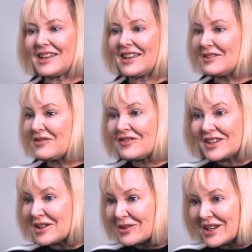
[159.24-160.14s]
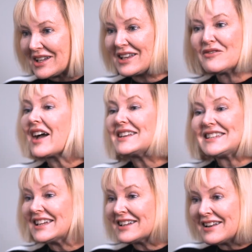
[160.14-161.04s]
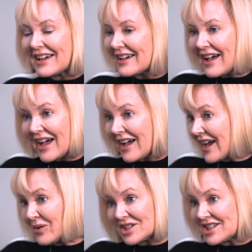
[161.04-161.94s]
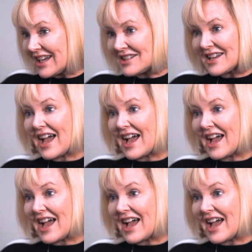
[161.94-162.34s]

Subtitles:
If I did, I would change it.